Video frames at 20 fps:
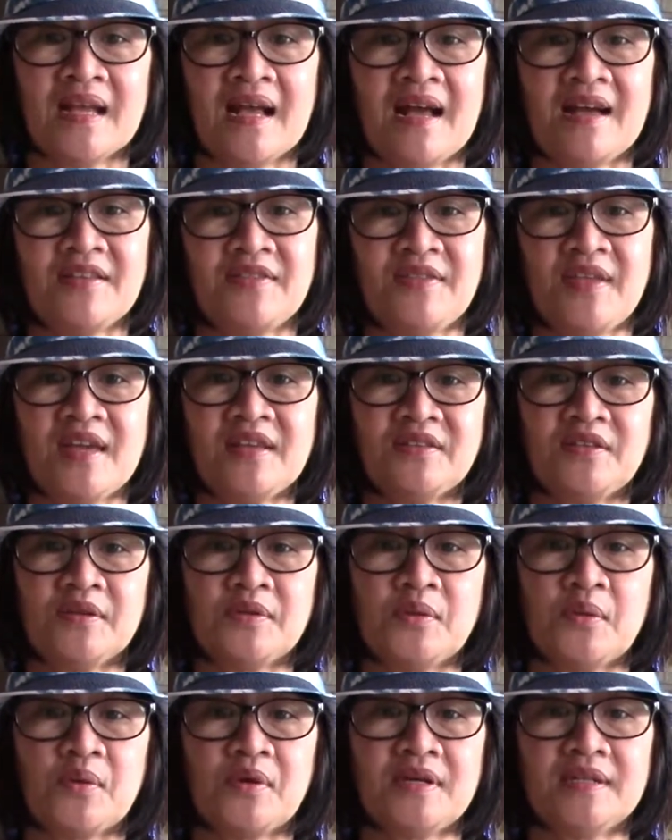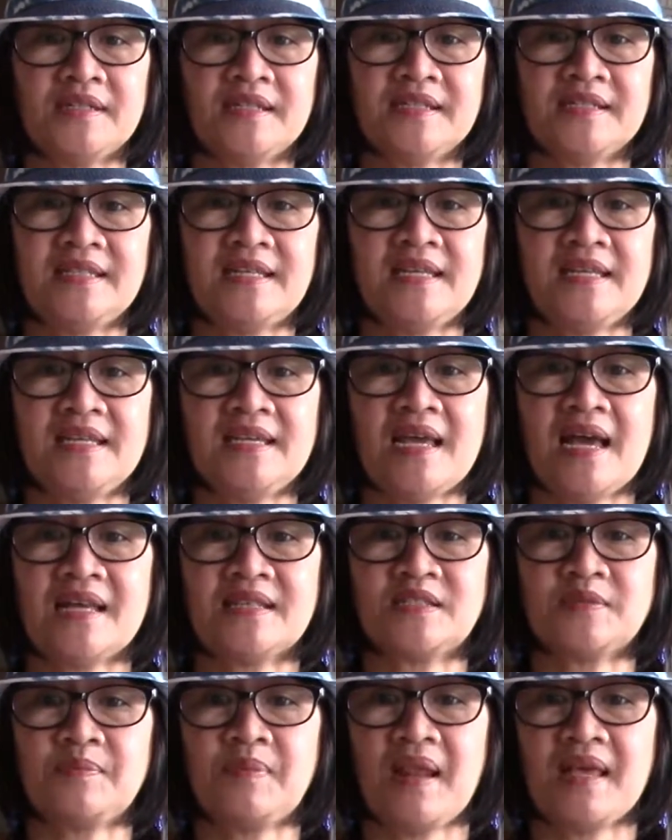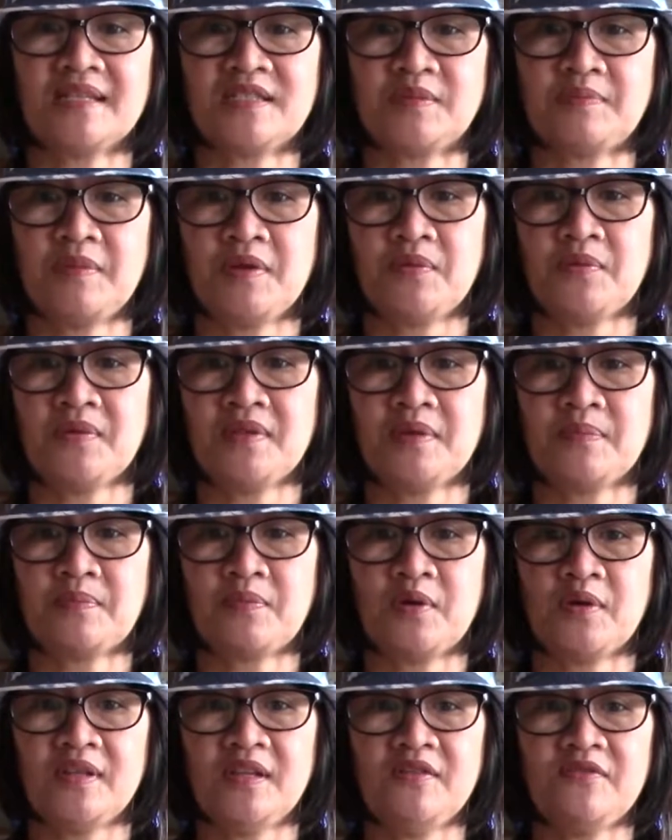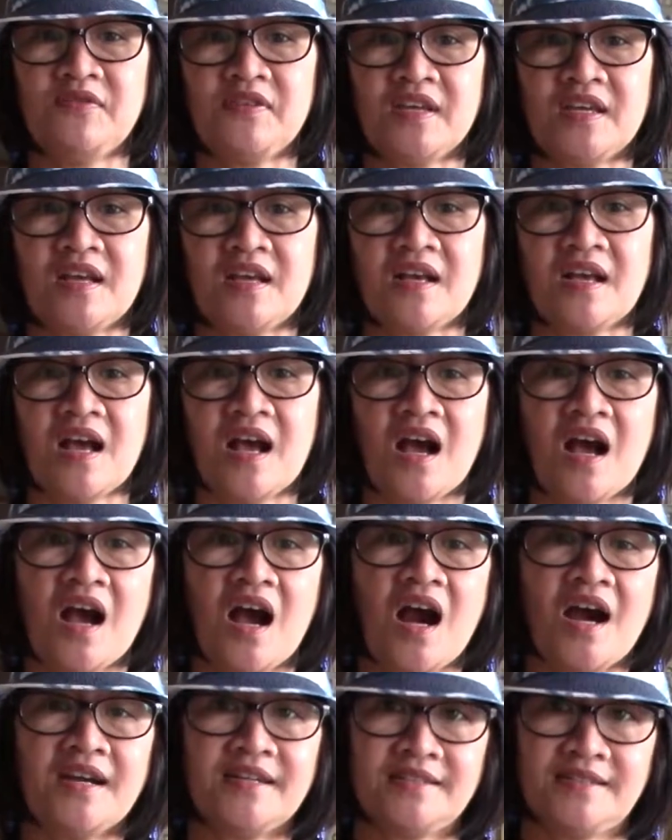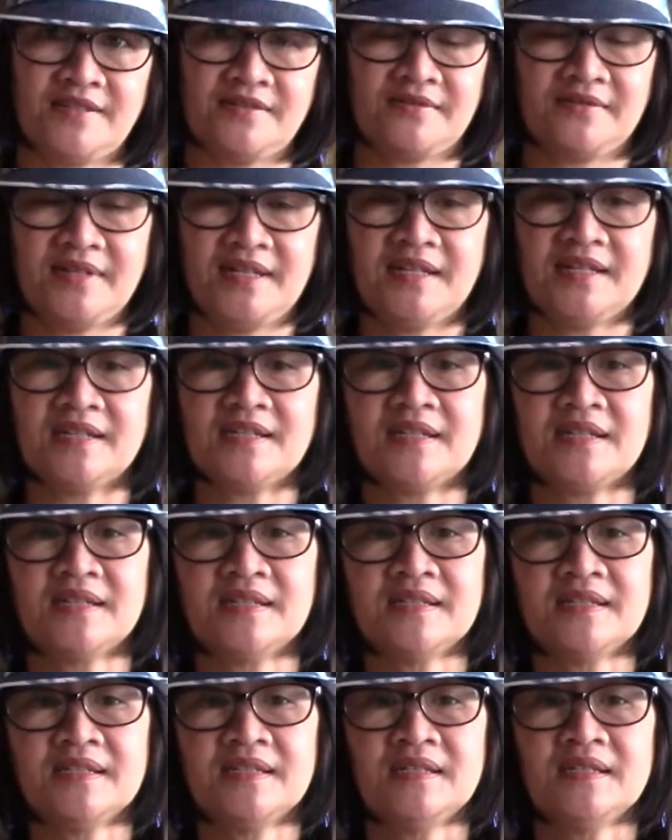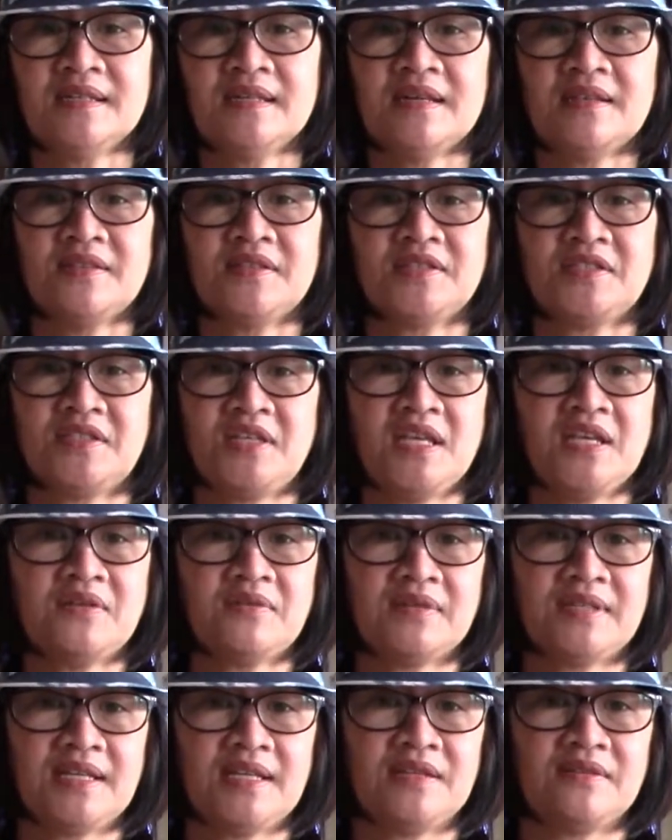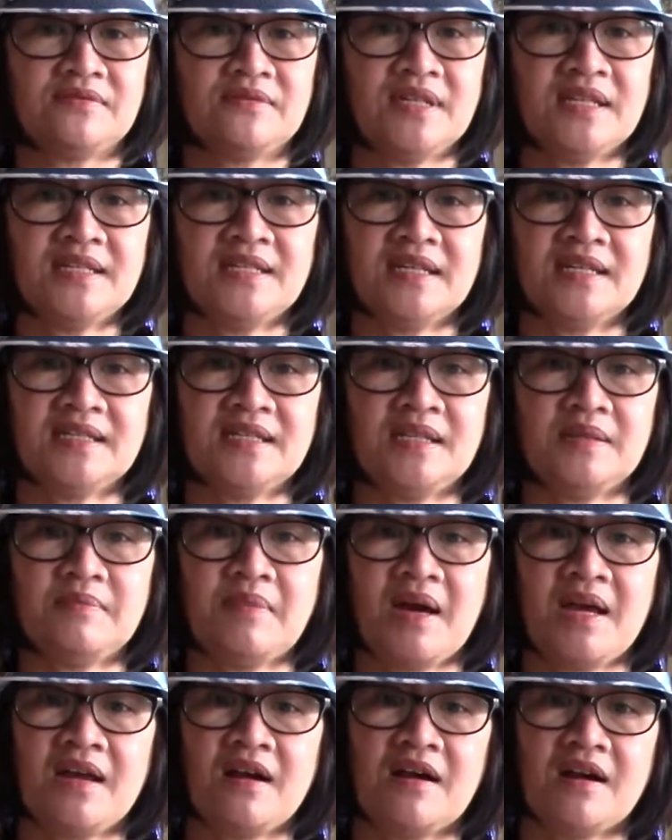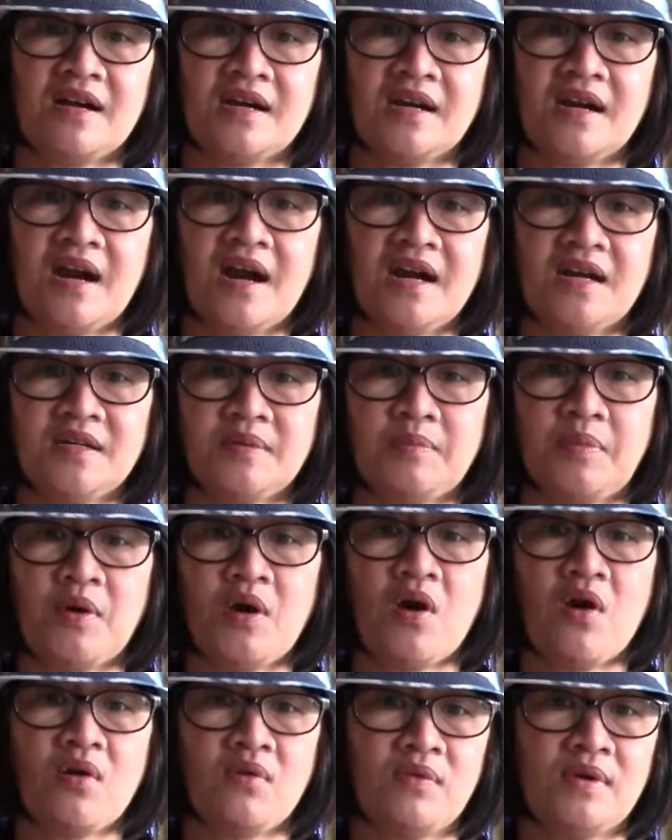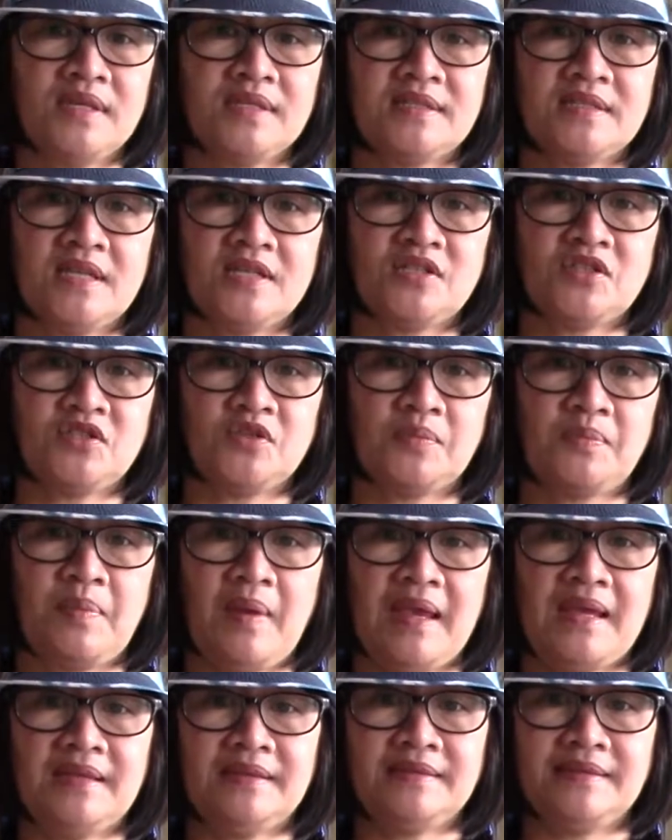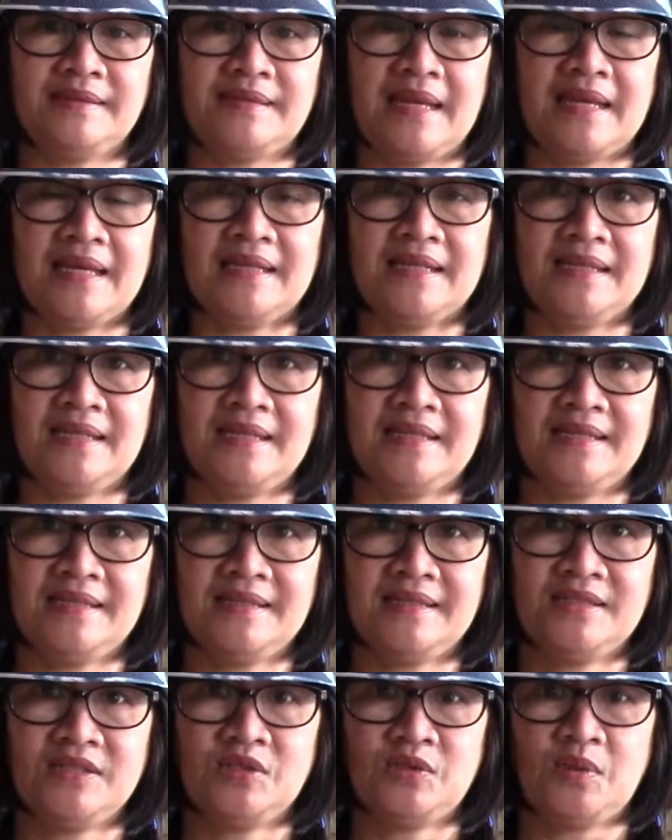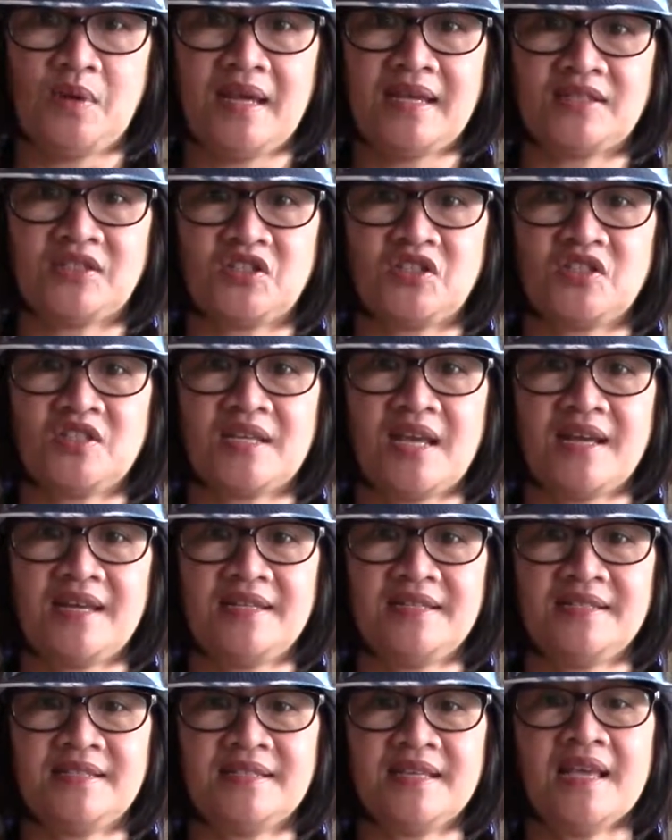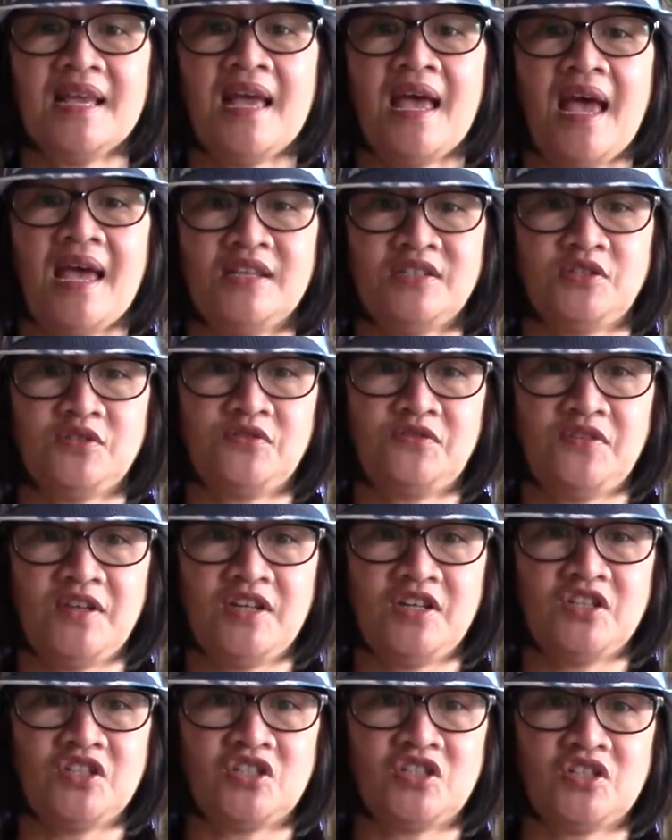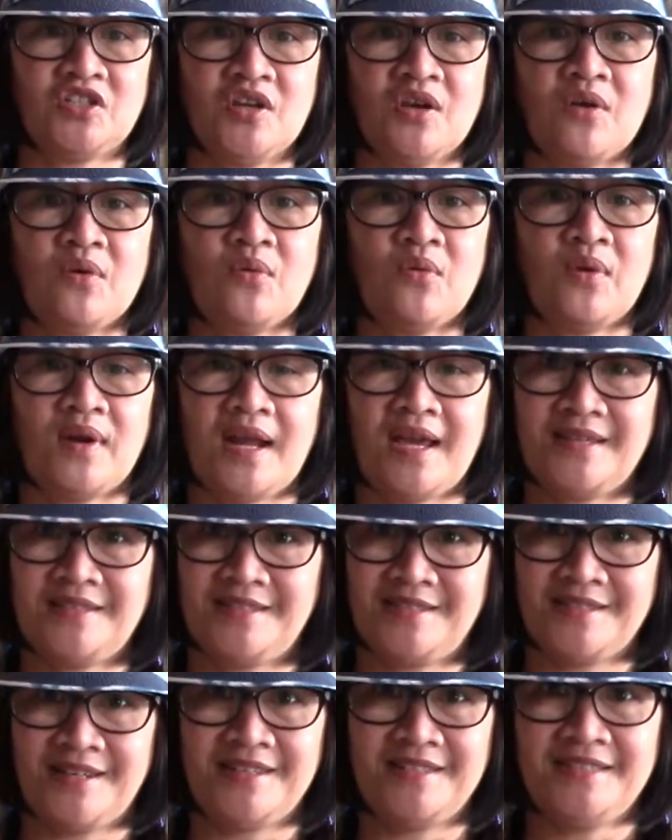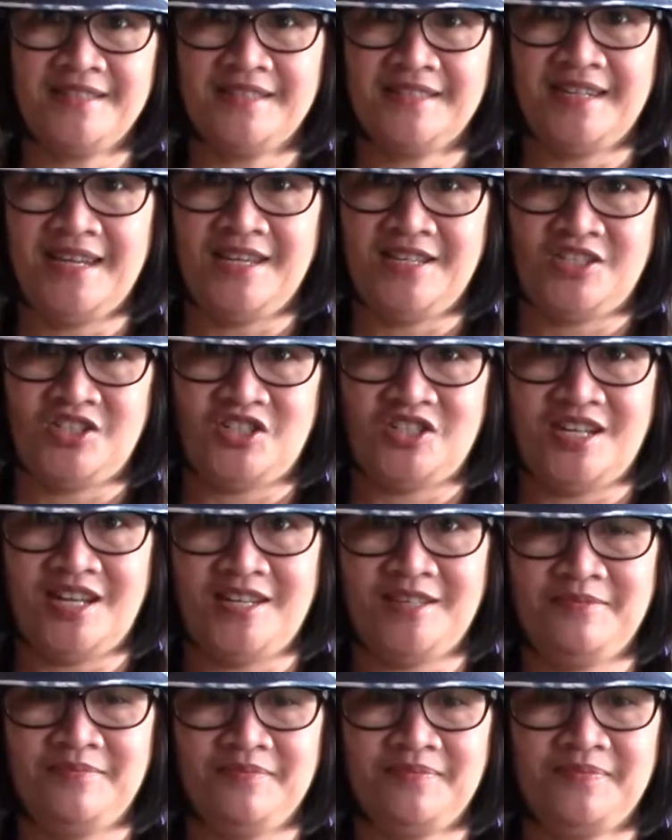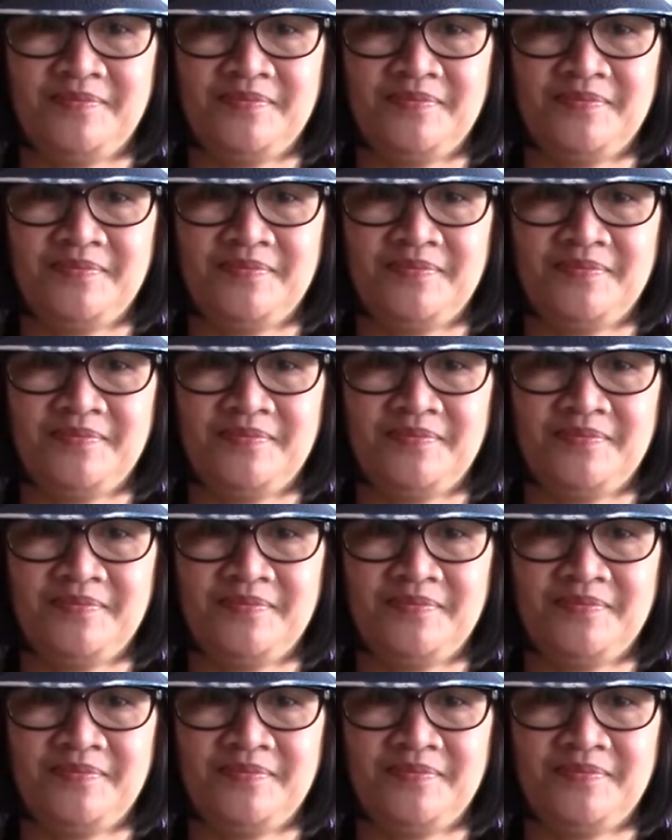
I thank the Lord that he has blessed me with a prolific art career. The secret ingredient in my art prowess is to paint daily, to exercise, and to finish what I started each time